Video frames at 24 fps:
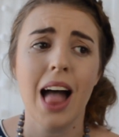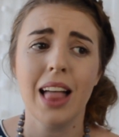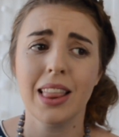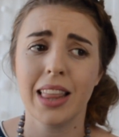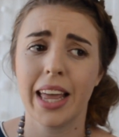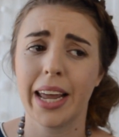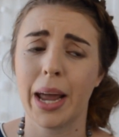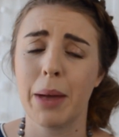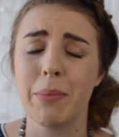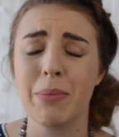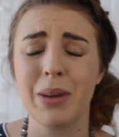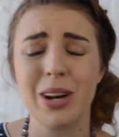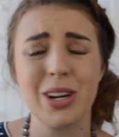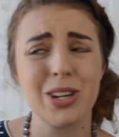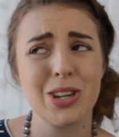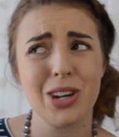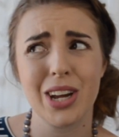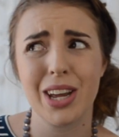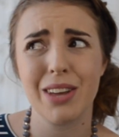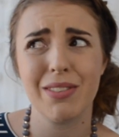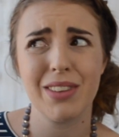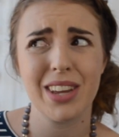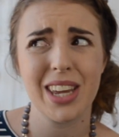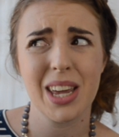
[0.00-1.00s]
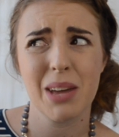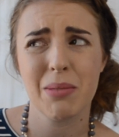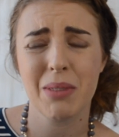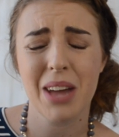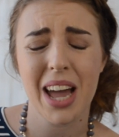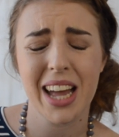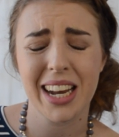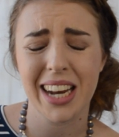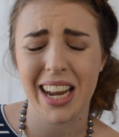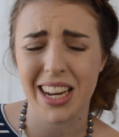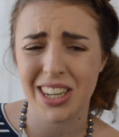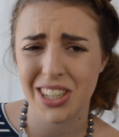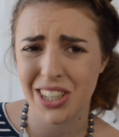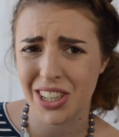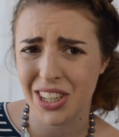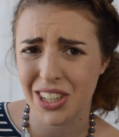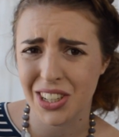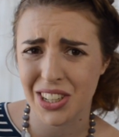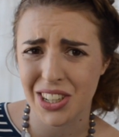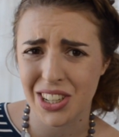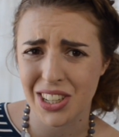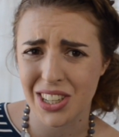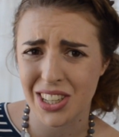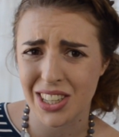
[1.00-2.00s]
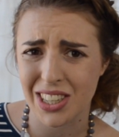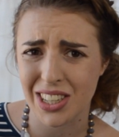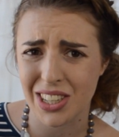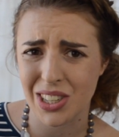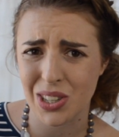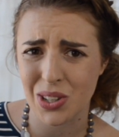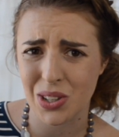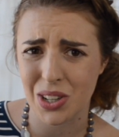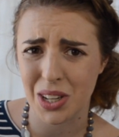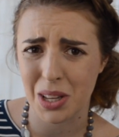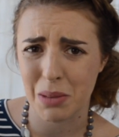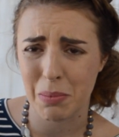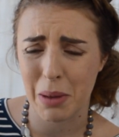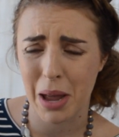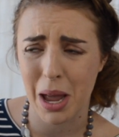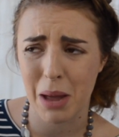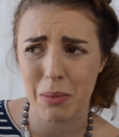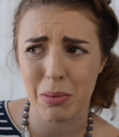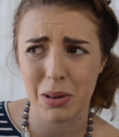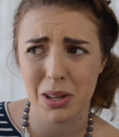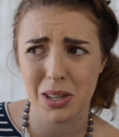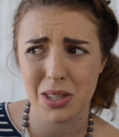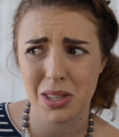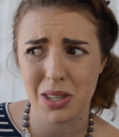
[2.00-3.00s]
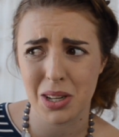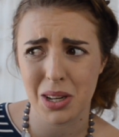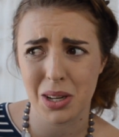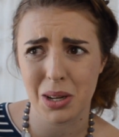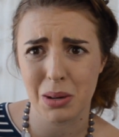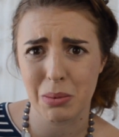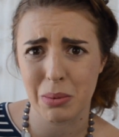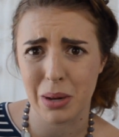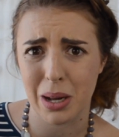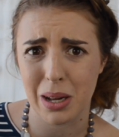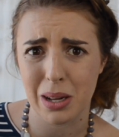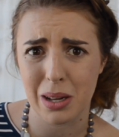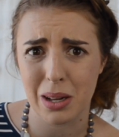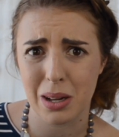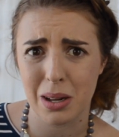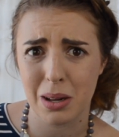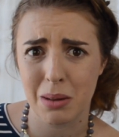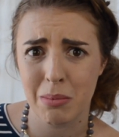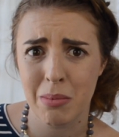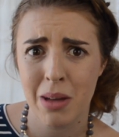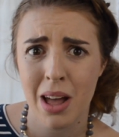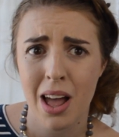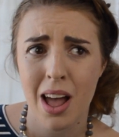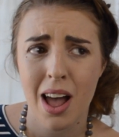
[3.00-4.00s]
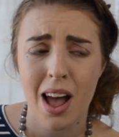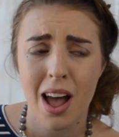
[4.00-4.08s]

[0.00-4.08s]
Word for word: Like, I'm pretty sure even Kim Kardashian uses this toilet paper, so you're welcome.